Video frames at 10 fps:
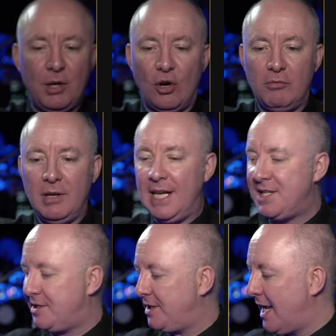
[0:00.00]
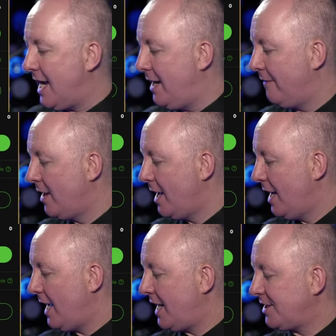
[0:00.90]
It got released today
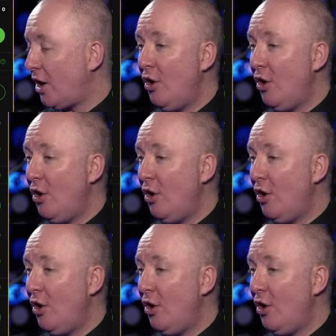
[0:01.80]
and it's